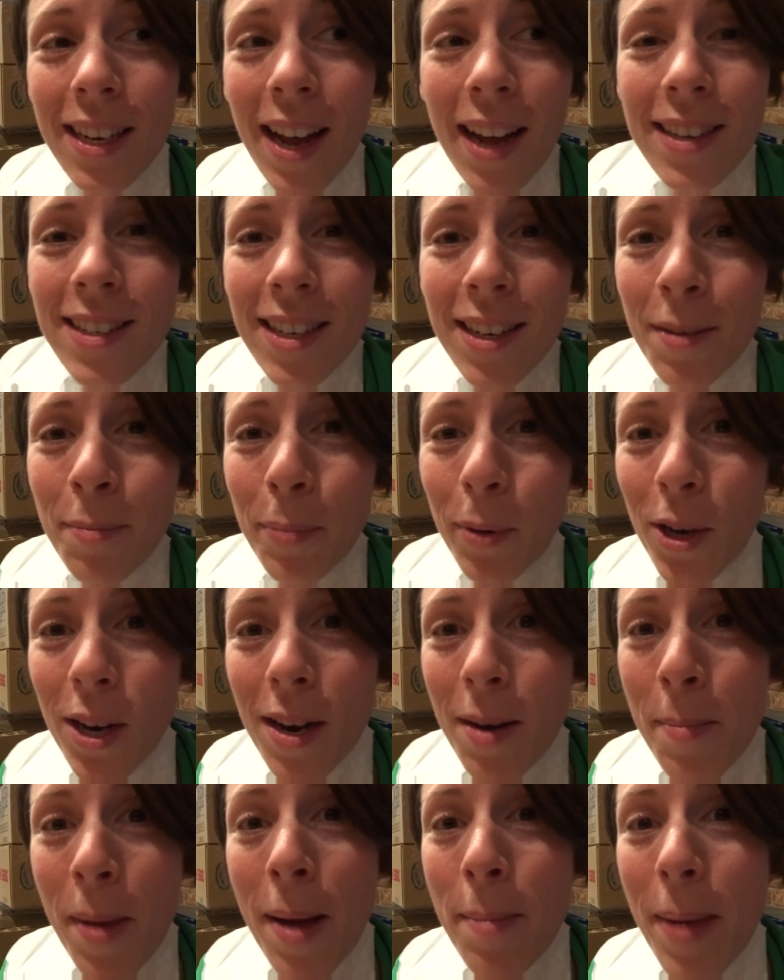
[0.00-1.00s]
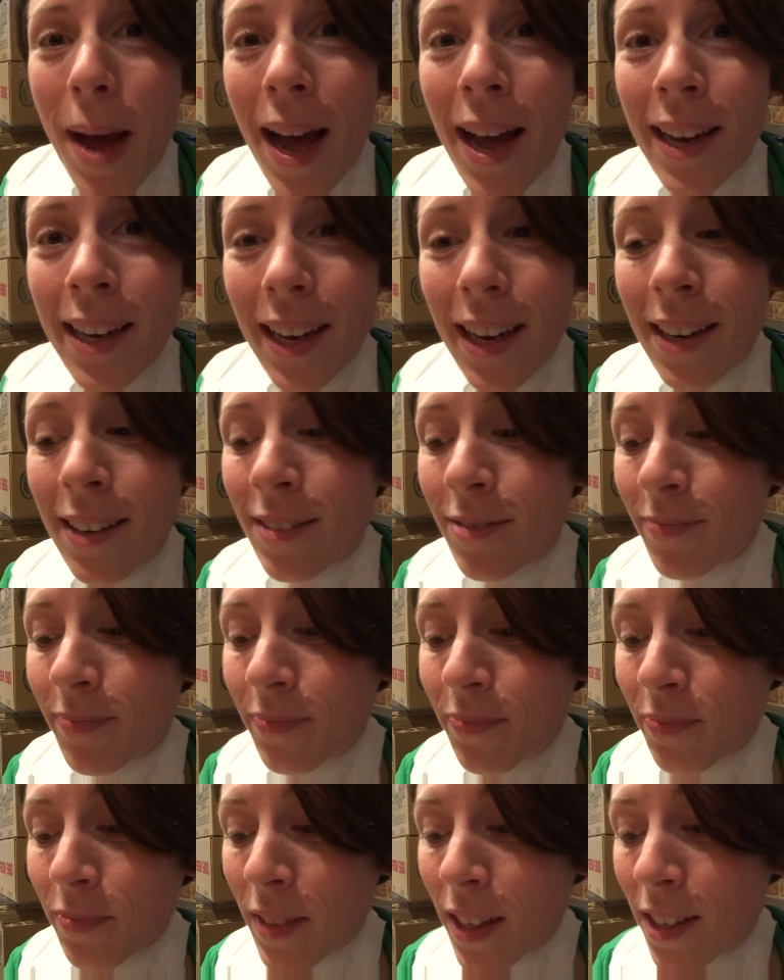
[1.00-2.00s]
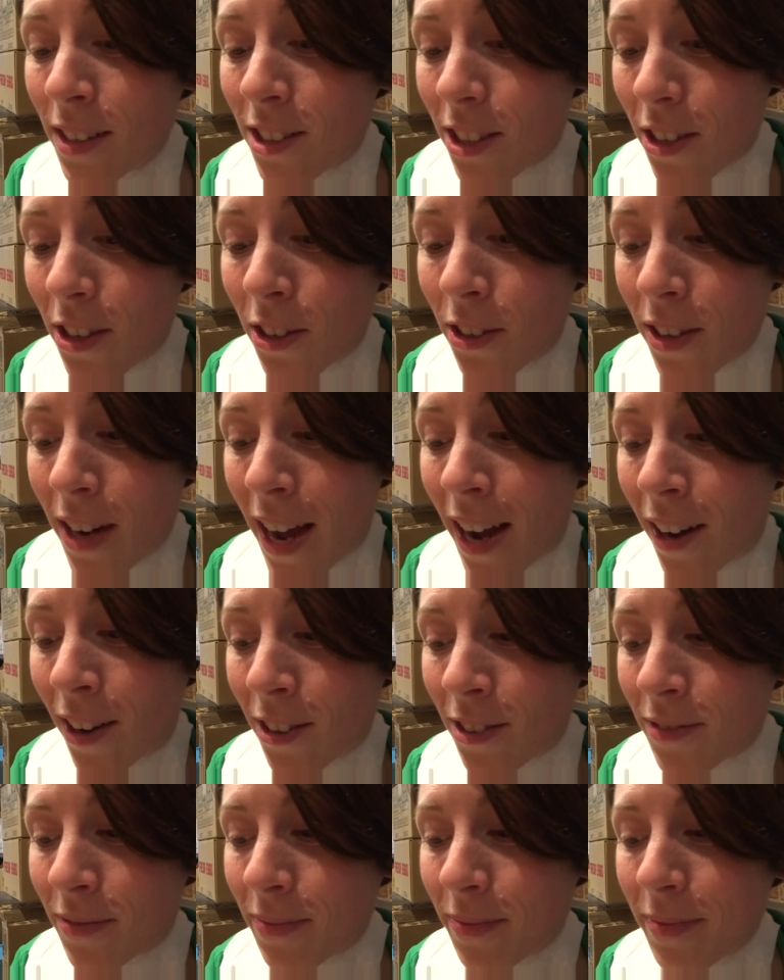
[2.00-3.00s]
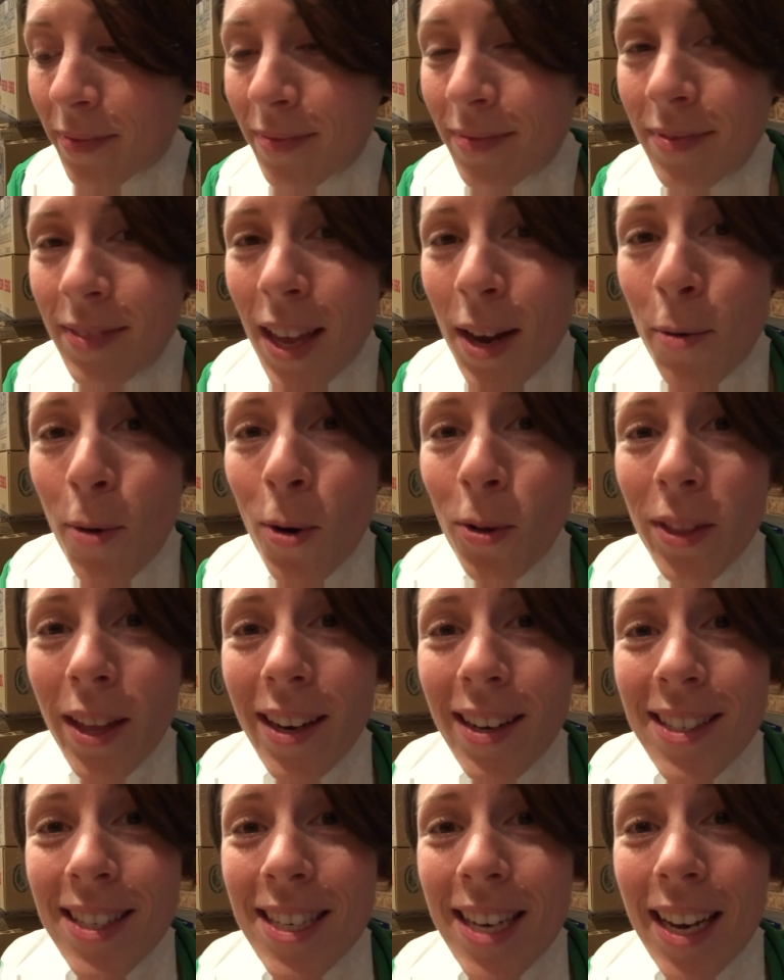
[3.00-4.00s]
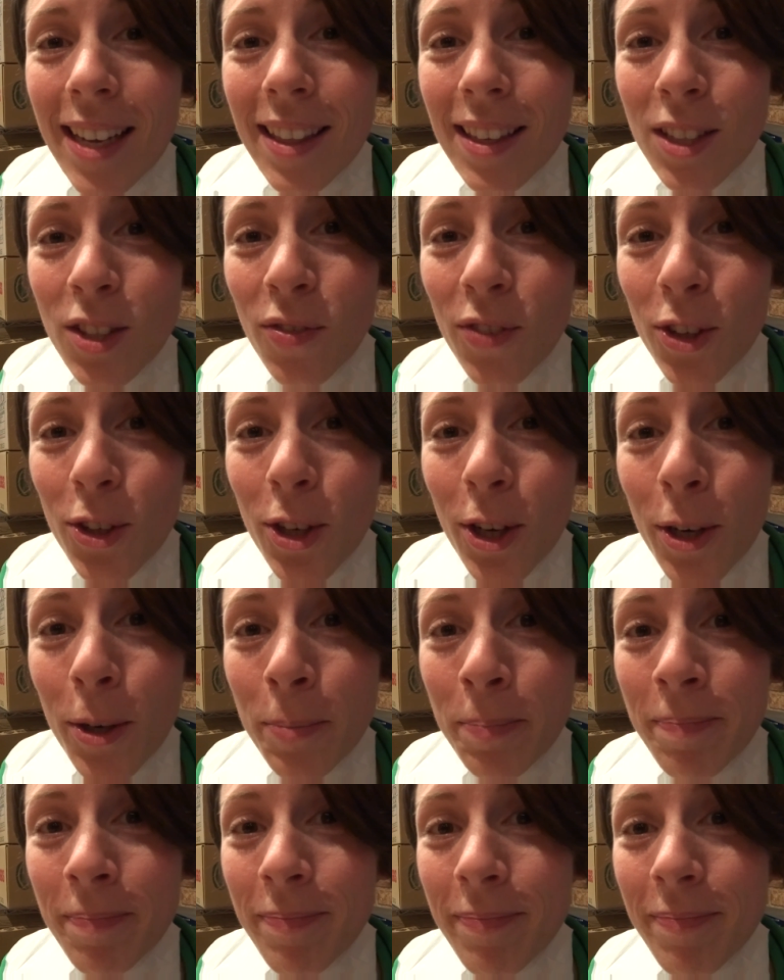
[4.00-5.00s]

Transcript: I didn't put it in my bag, and so now they won't let us take this food home.